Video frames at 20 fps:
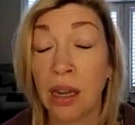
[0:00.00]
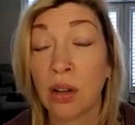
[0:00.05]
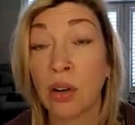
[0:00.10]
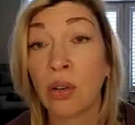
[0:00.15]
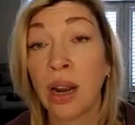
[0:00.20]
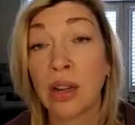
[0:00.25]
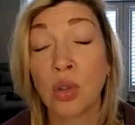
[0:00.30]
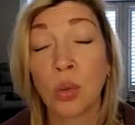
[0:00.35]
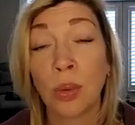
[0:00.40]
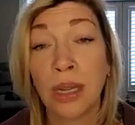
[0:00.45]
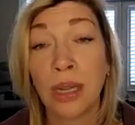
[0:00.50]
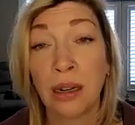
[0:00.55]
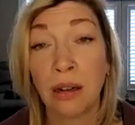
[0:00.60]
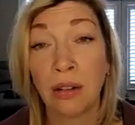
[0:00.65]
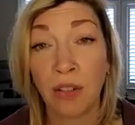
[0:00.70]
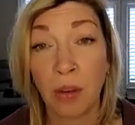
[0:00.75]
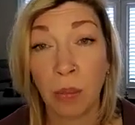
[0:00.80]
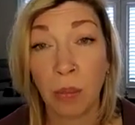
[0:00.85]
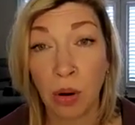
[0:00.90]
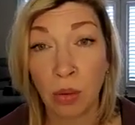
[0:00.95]

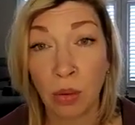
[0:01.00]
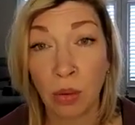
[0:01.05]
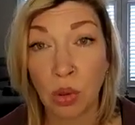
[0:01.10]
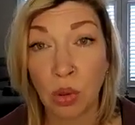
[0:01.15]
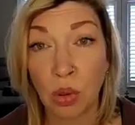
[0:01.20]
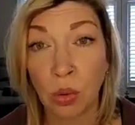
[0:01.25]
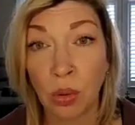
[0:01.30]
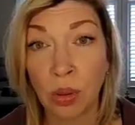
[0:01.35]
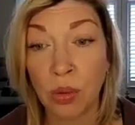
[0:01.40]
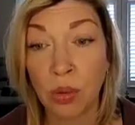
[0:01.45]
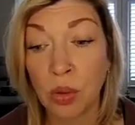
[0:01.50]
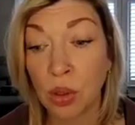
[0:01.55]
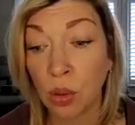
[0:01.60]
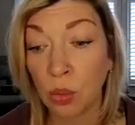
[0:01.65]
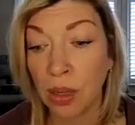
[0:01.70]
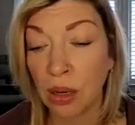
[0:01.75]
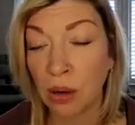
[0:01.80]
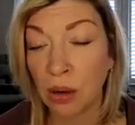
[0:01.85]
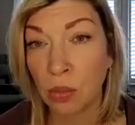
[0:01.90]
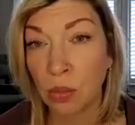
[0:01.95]
graduated from homeschool.
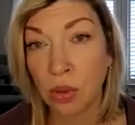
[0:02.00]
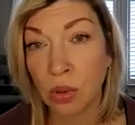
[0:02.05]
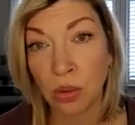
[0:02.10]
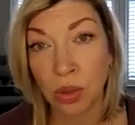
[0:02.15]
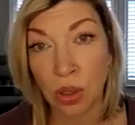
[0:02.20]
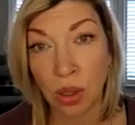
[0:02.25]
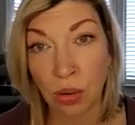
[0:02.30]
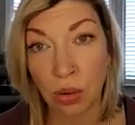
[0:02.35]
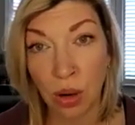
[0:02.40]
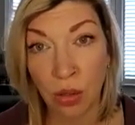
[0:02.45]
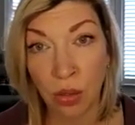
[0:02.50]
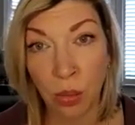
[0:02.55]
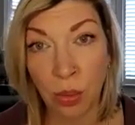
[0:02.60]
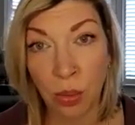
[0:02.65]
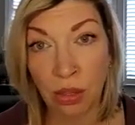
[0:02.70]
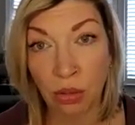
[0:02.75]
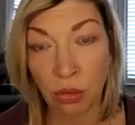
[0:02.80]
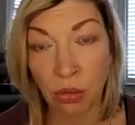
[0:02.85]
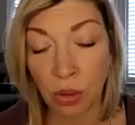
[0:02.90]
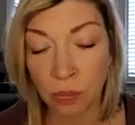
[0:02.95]
So we homeschooled her all the
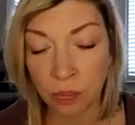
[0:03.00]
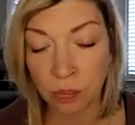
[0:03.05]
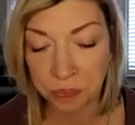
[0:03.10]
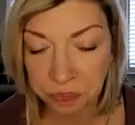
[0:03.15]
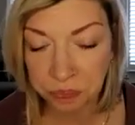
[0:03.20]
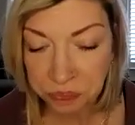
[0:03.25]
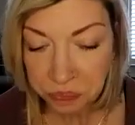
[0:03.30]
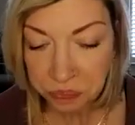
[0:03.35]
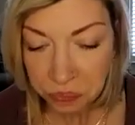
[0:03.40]
way through.